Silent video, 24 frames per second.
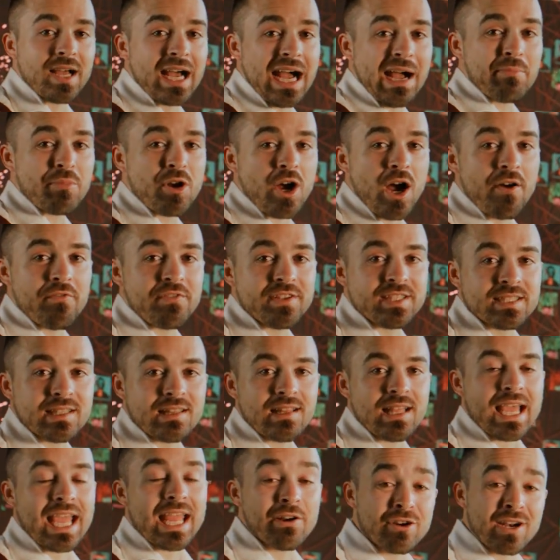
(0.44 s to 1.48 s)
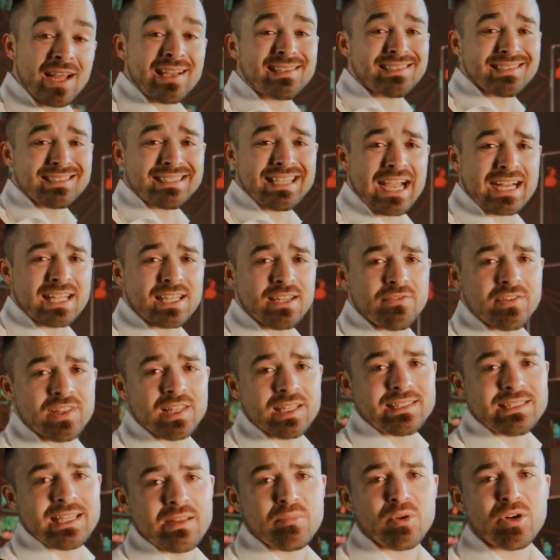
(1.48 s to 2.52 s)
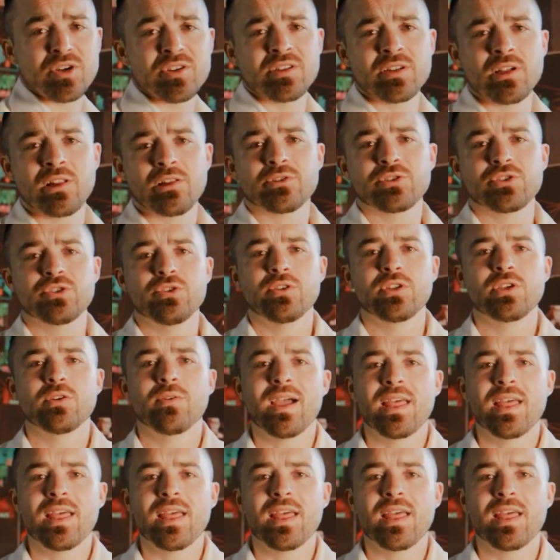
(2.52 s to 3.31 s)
I'm Coffeezilla, internet detective in the $10 million studio,